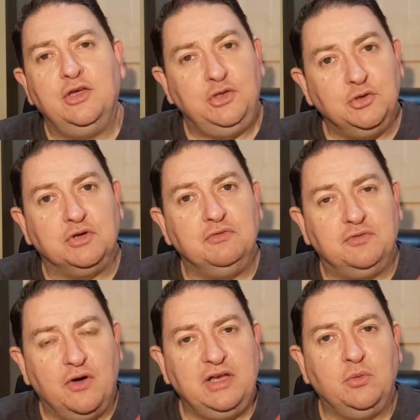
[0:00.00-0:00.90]
you can
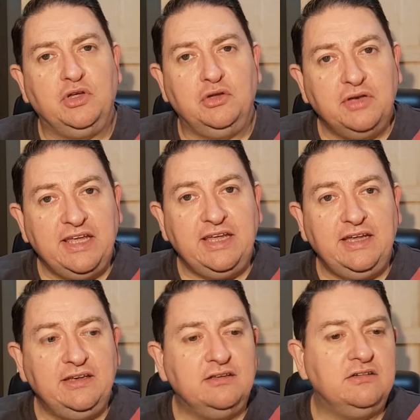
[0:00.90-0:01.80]
find what you
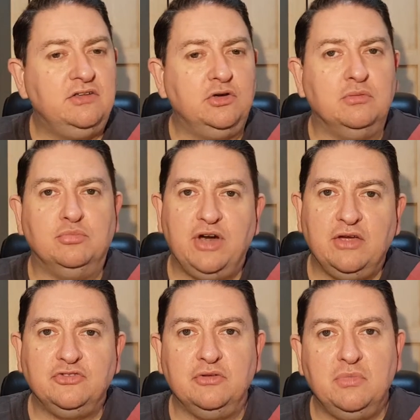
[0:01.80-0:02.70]
need, you can
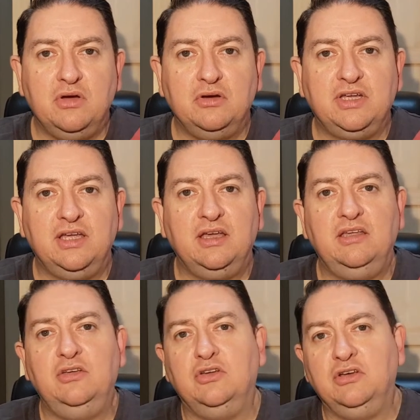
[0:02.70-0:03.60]
browse the market,
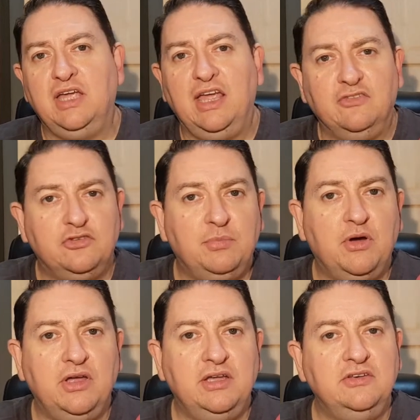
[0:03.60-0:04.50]
you can get
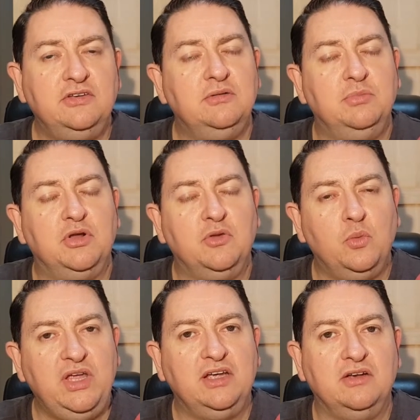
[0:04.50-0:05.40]
inspired, but on the
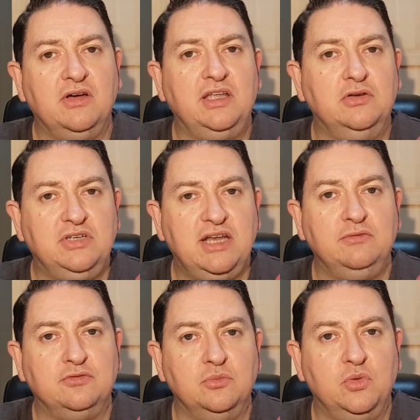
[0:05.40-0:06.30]
weeknight you get in
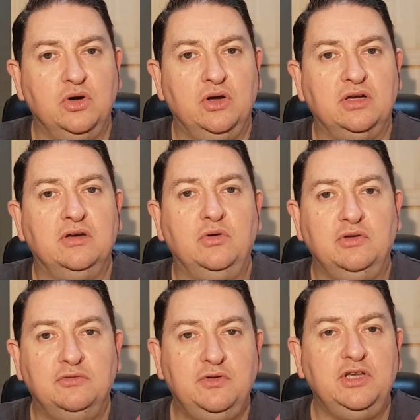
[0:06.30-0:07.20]
from work or you
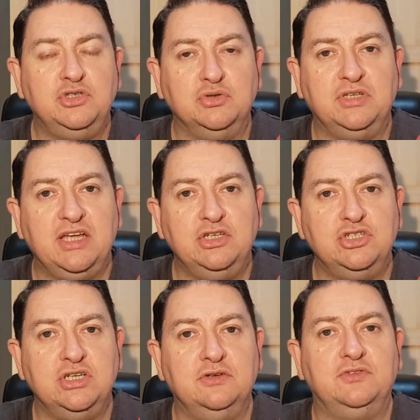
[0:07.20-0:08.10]
finish your day's
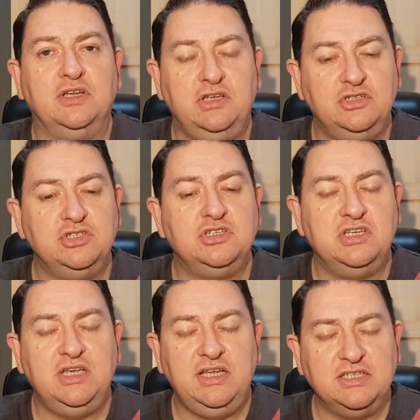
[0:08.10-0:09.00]
shift and you just
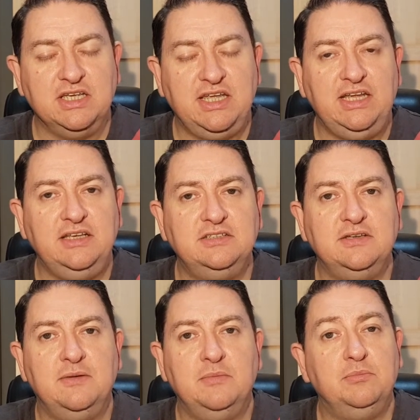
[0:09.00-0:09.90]
need to eat.
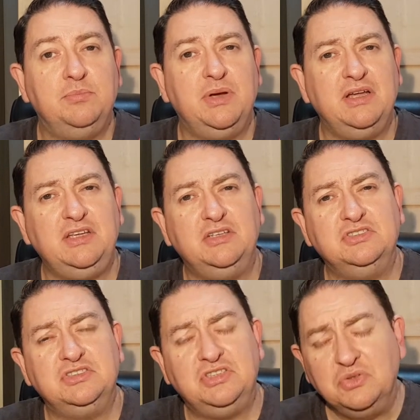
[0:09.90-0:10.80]
But you
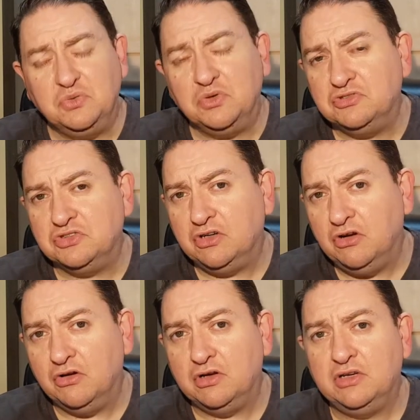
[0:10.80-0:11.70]
still want to
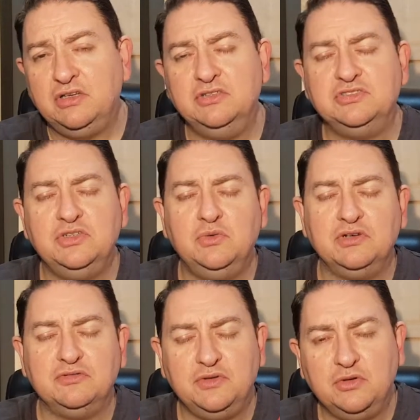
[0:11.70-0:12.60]
cook, you still want to
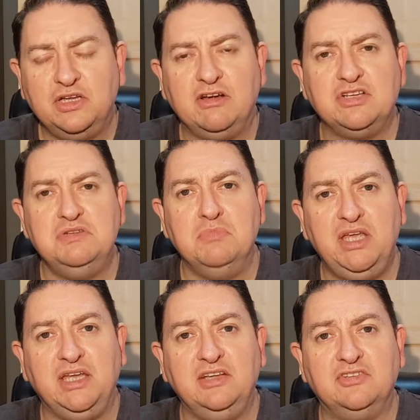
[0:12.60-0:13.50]
feel like you're actually
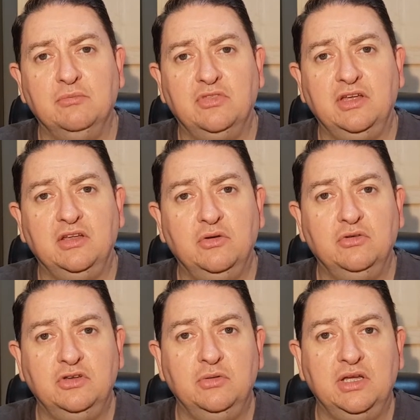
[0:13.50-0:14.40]
making something and
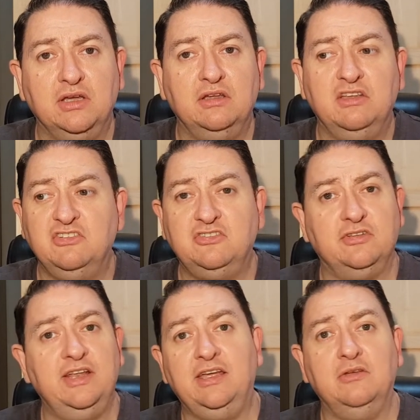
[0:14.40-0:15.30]
not doing a
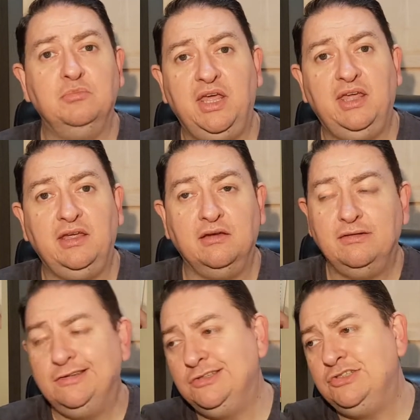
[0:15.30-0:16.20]
sling and ping.
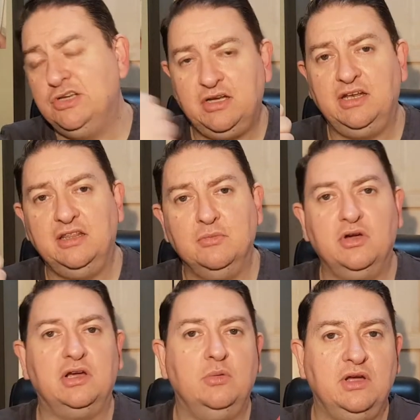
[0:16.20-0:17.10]
Chuck it in the
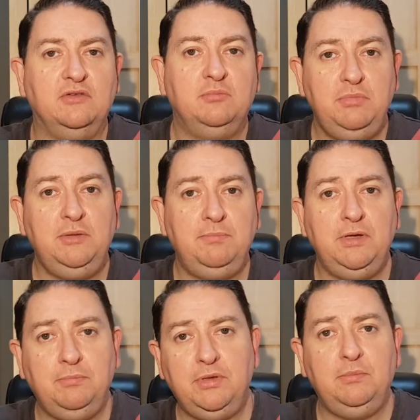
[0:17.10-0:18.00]
microwave, beep,
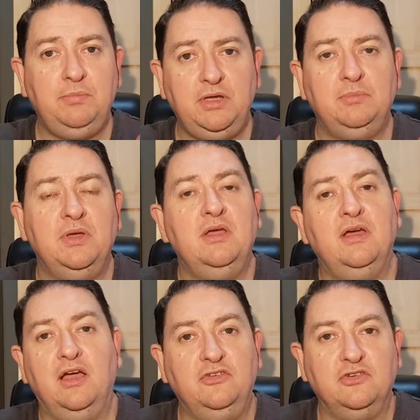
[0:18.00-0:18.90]
beep, beep, beep,
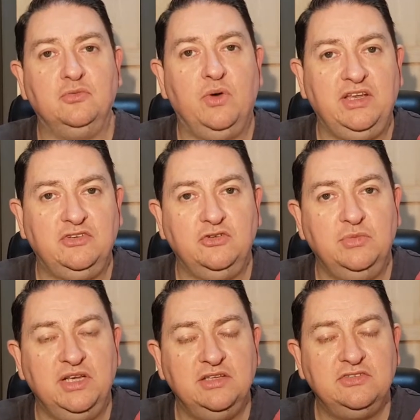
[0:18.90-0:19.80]
and just wait 2
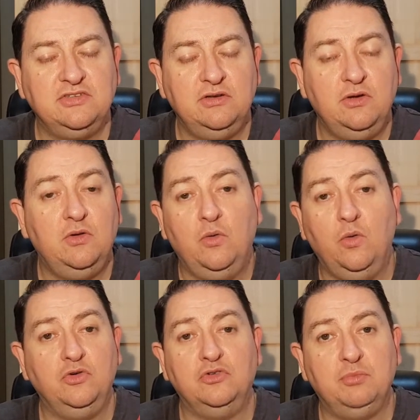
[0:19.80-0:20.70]
minutes.
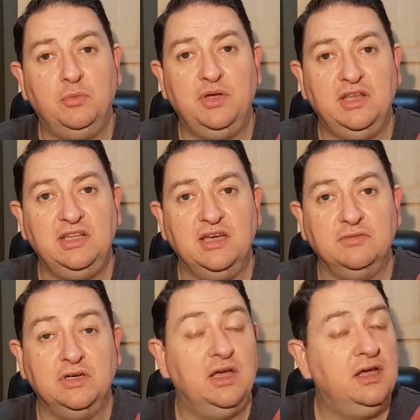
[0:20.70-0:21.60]
Or just pop it in the
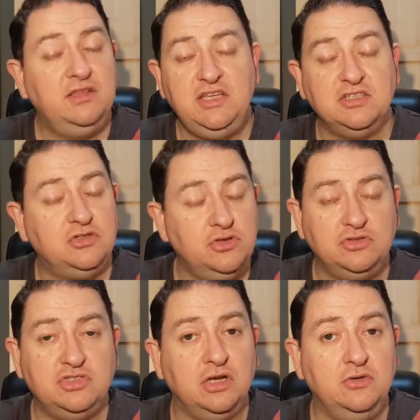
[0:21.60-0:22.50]
oven. And these are good
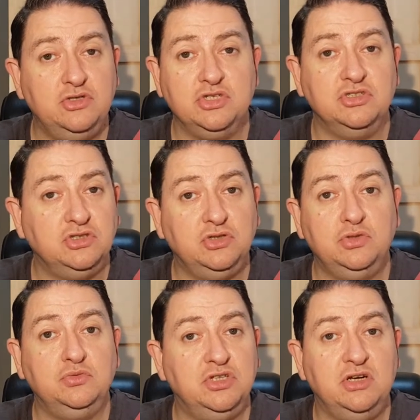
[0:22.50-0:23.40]
solutions and good
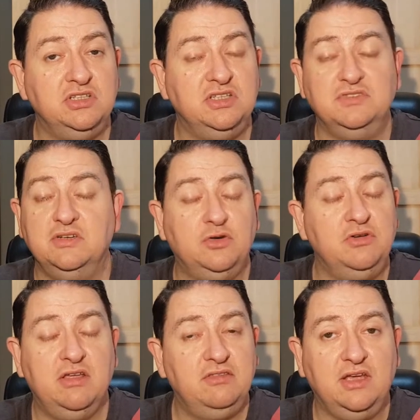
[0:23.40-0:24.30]
alternatives. I've got
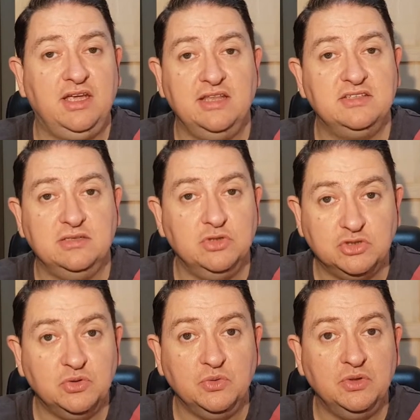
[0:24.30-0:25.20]
nothing against them at
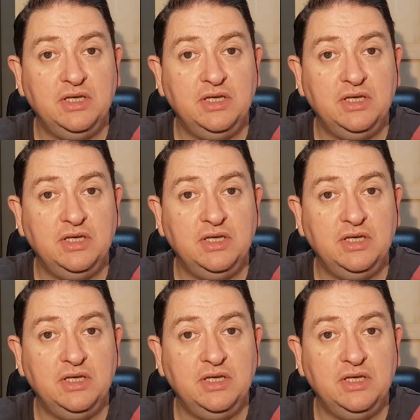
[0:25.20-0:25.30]
all.